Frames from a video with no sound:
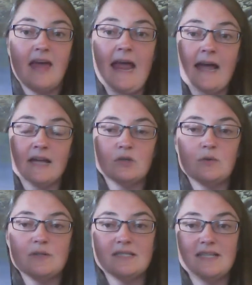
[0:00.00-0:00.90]
aunt
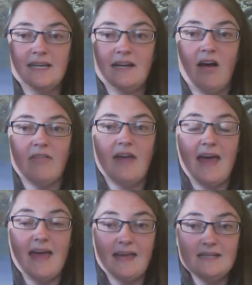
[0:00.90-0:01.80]
was sitting on the
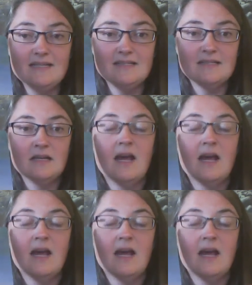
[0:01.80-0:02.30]
eggs.